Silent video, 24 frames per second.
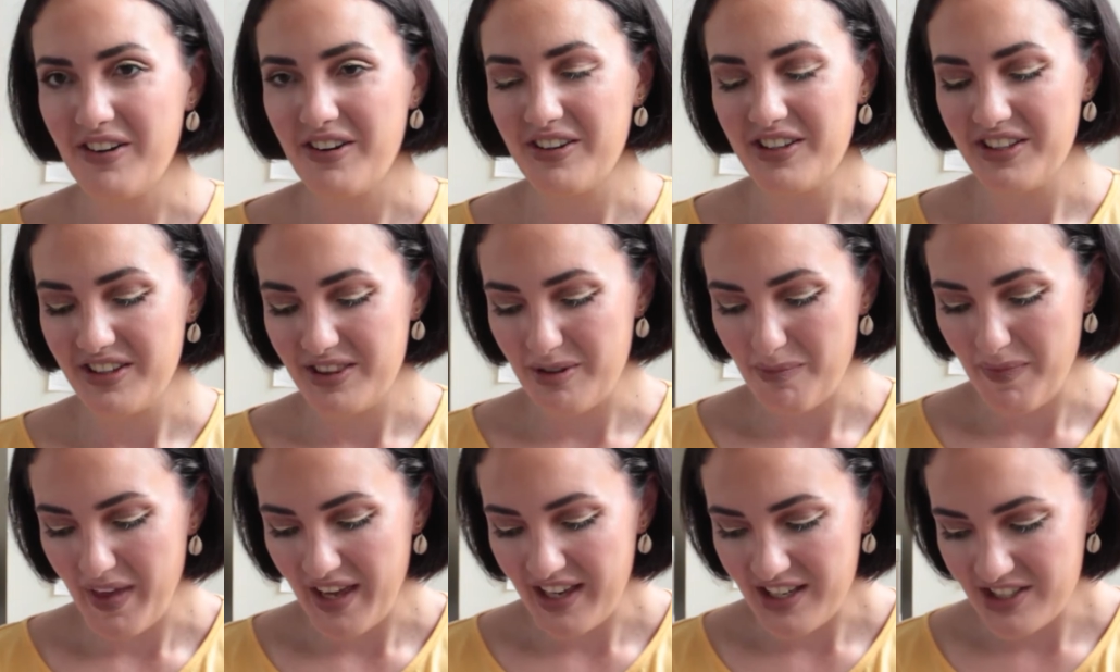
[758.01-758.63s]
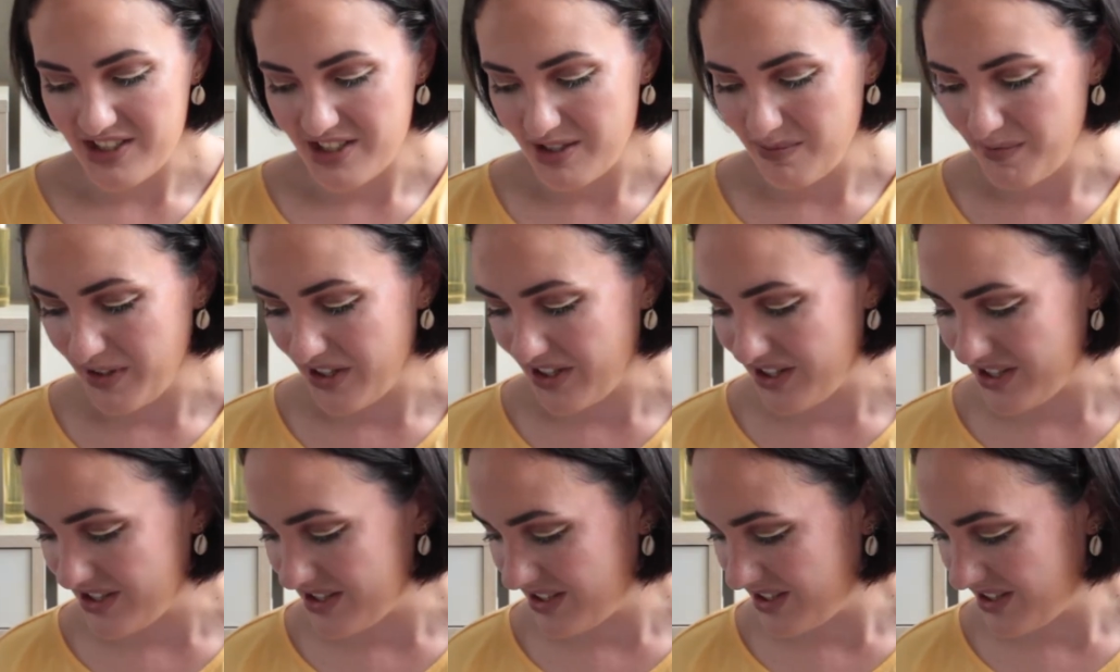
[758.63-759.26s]
in the packaging,
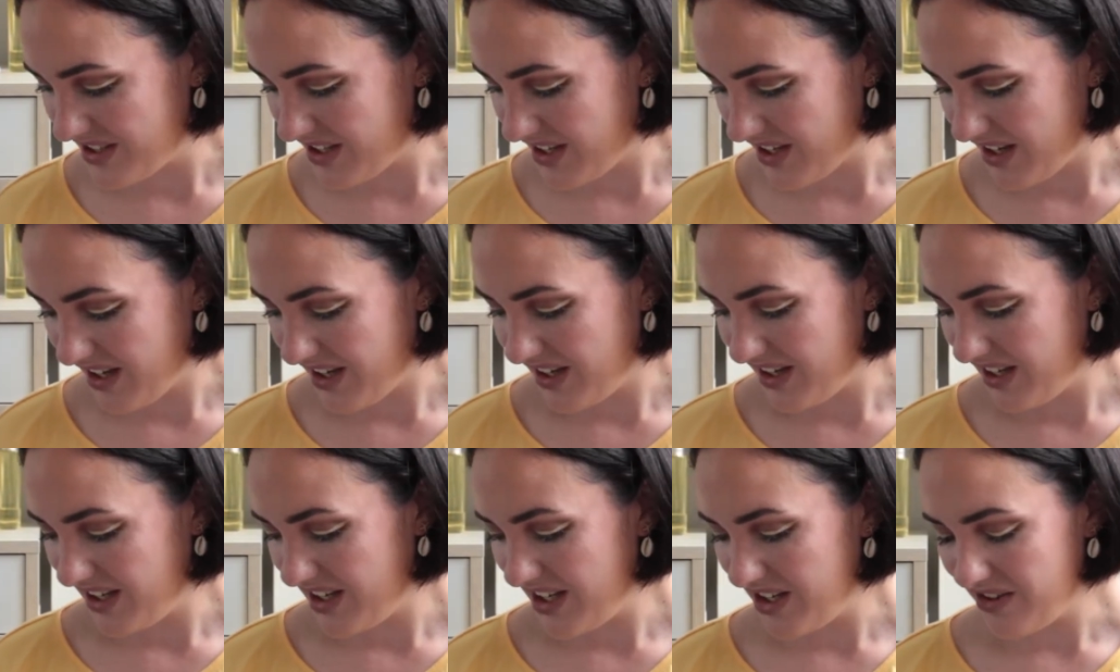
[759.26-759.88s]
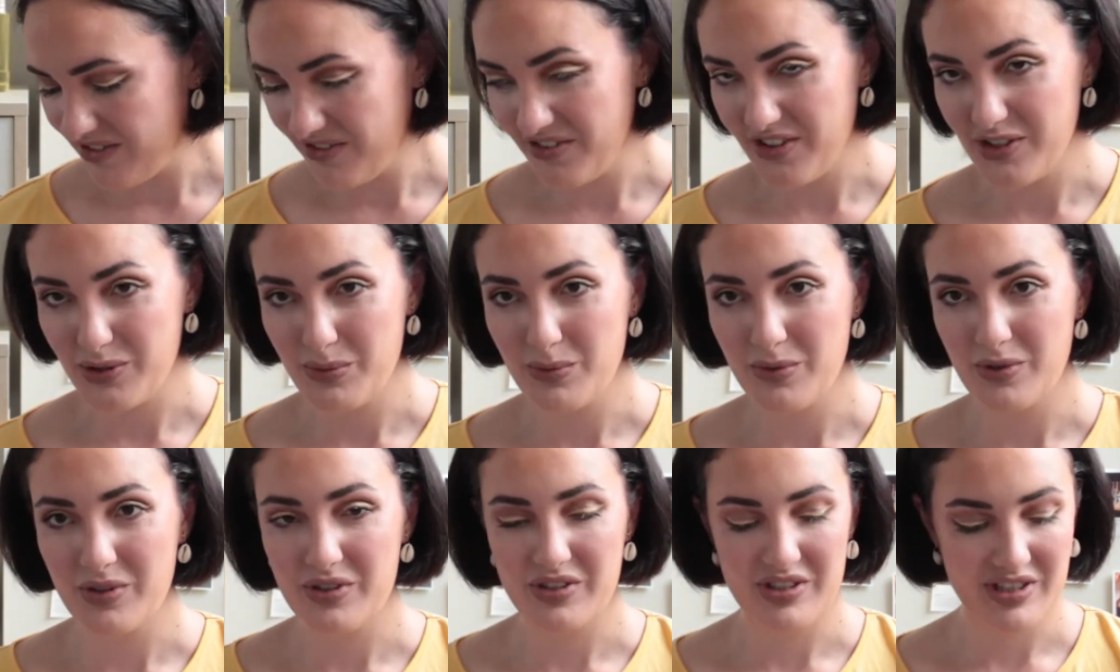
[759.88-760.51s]
because if it
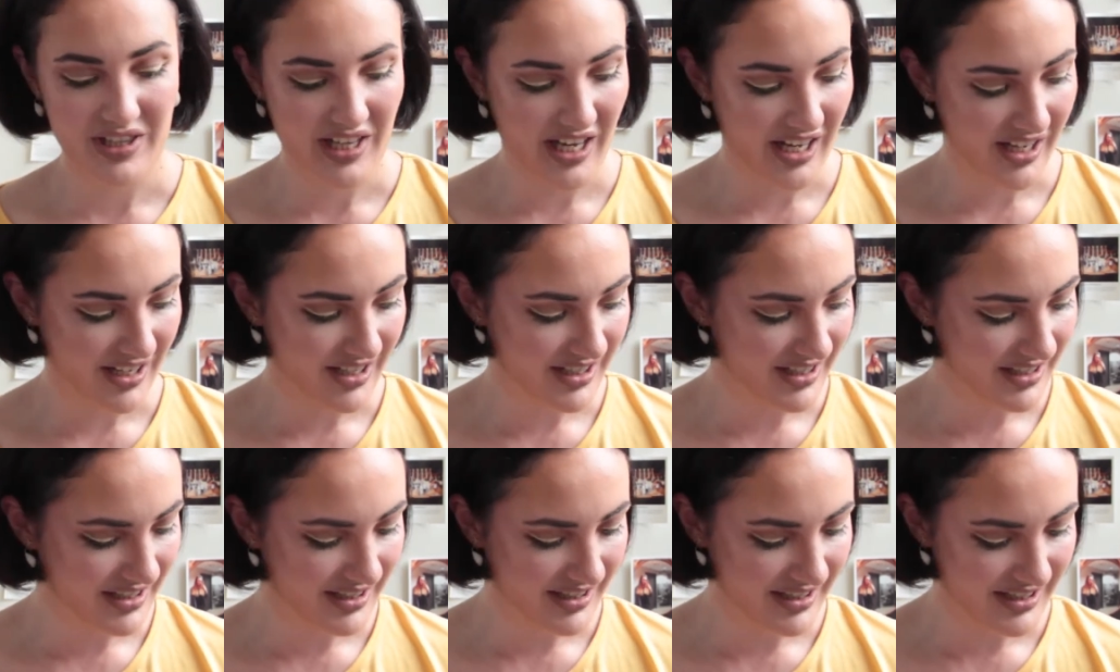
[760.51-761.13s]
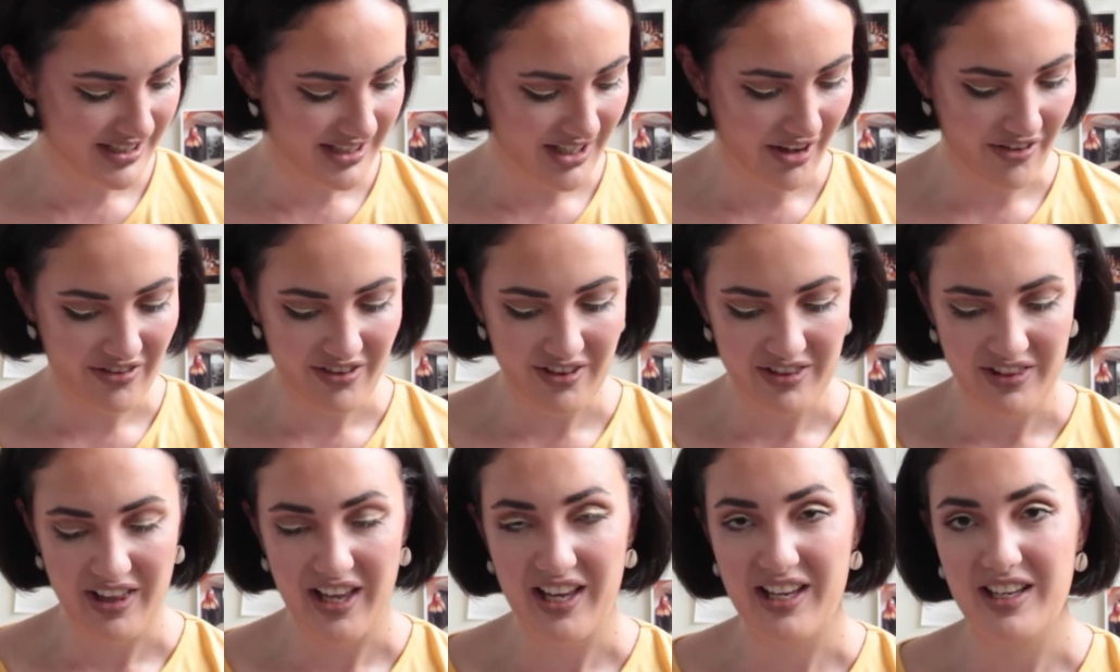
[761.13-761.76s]
was like
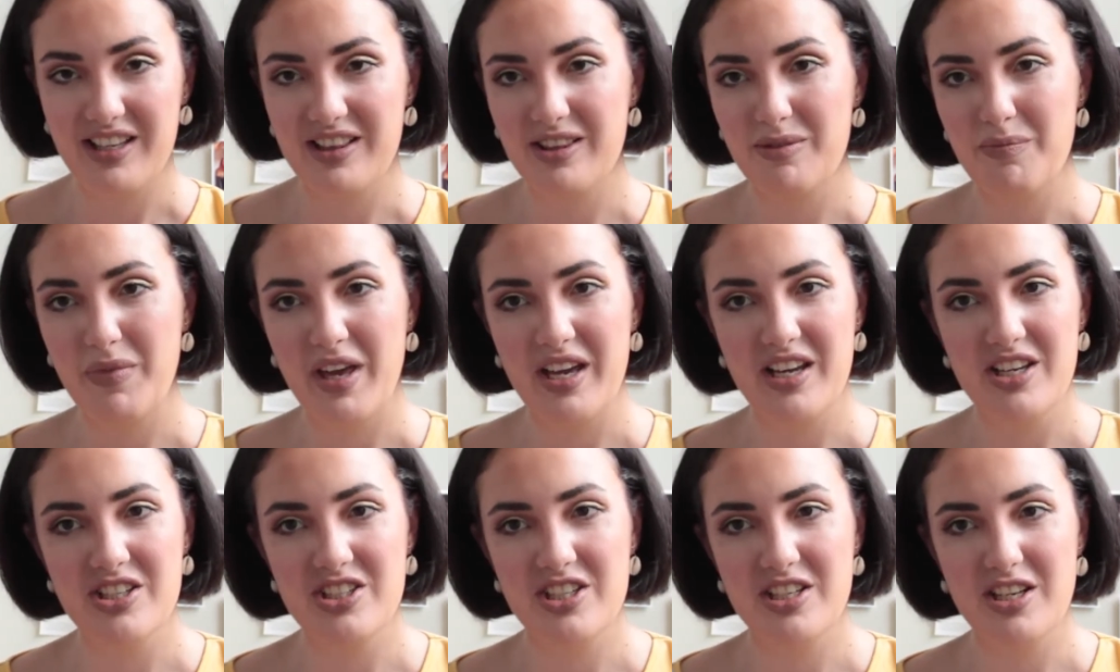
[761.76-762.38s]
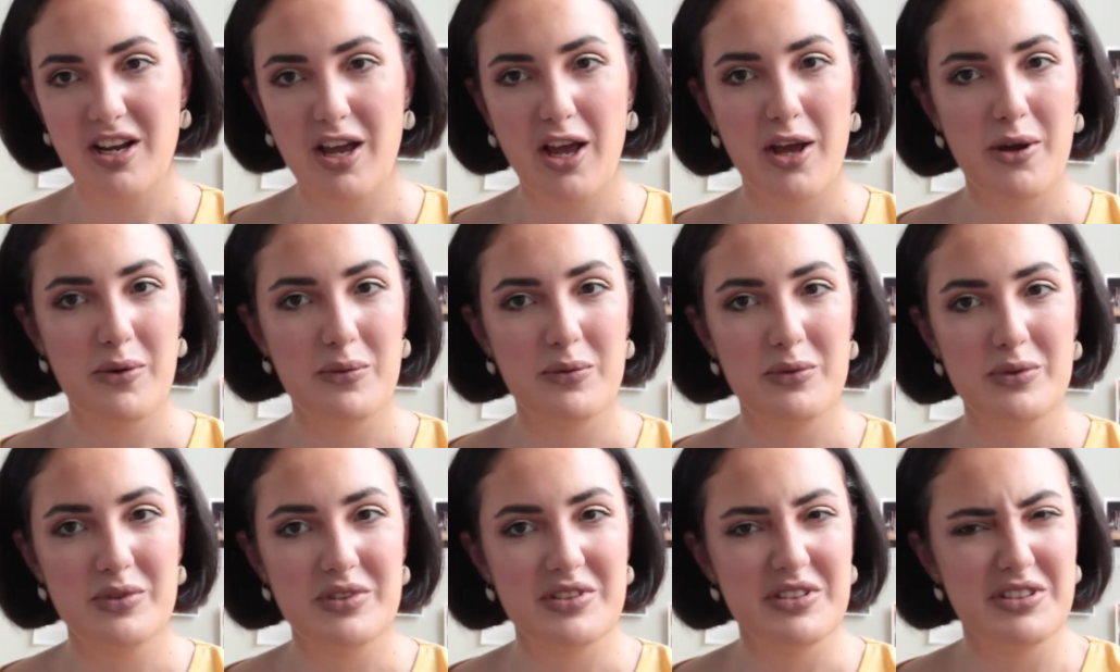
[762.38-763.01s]
something like in the packaging, I
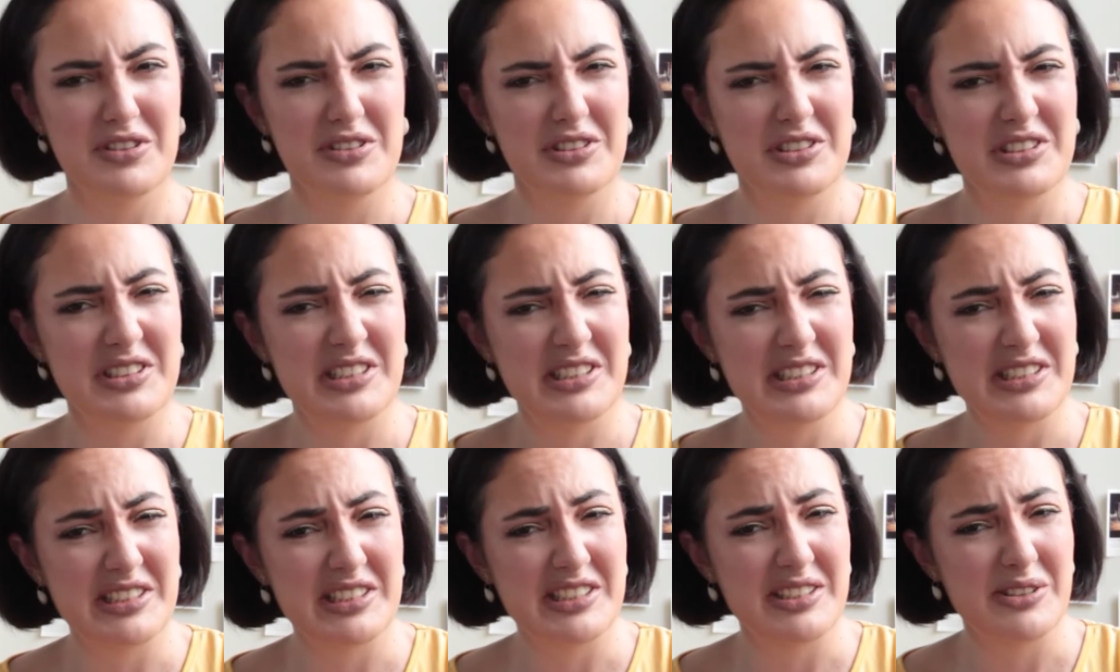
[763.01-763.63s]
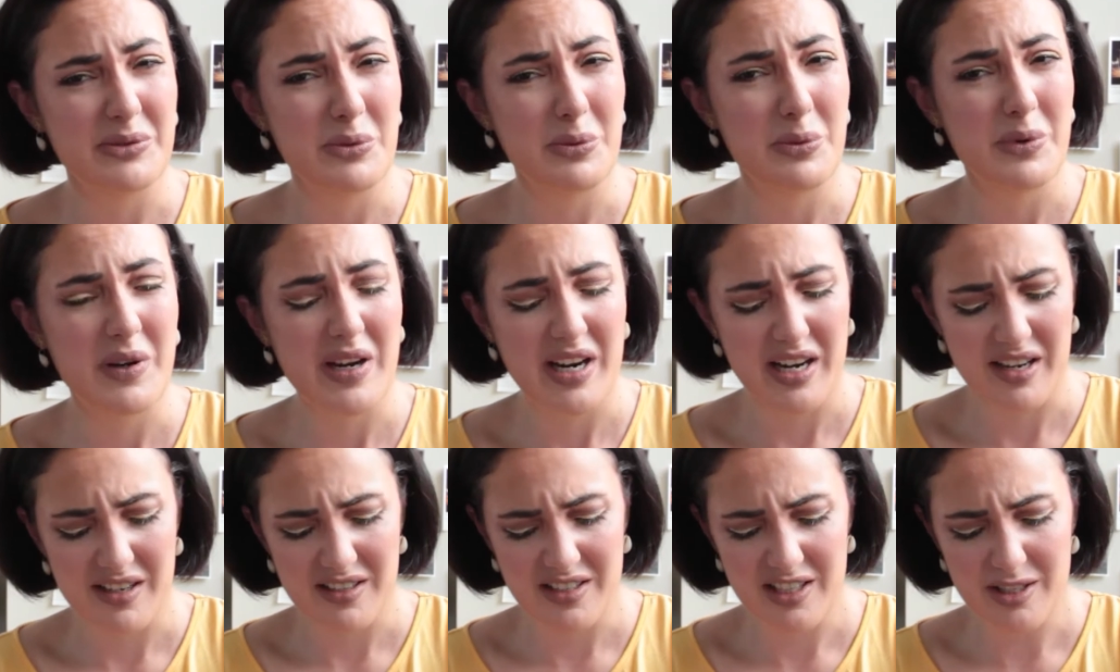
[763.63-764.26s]
wouldn't
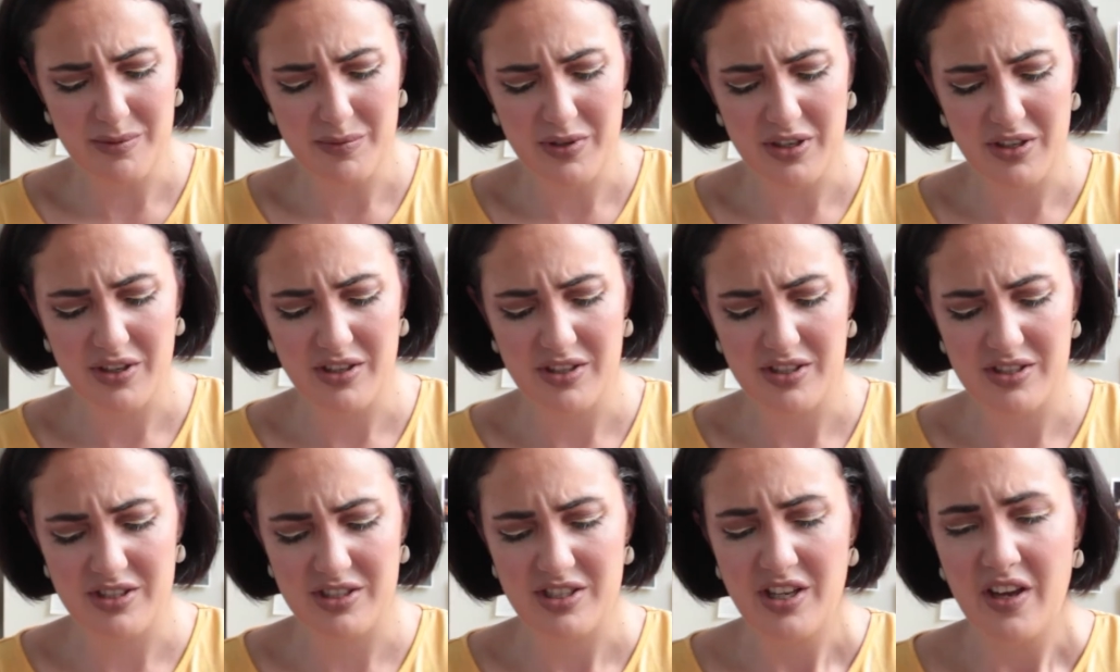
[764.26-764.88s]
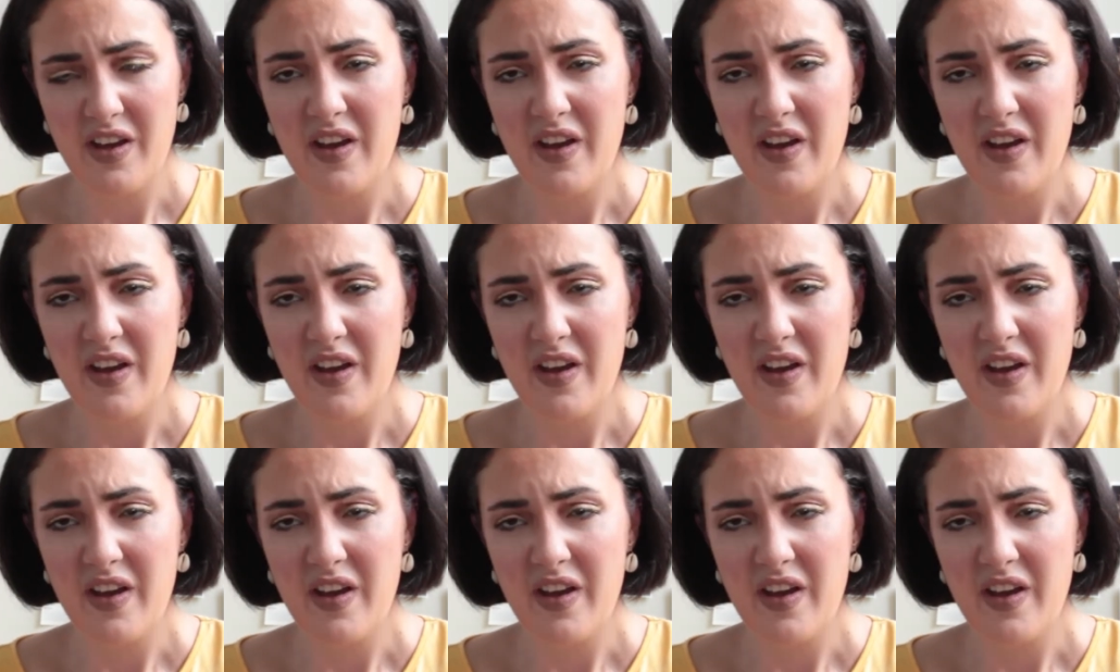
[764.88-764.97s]
wear it, because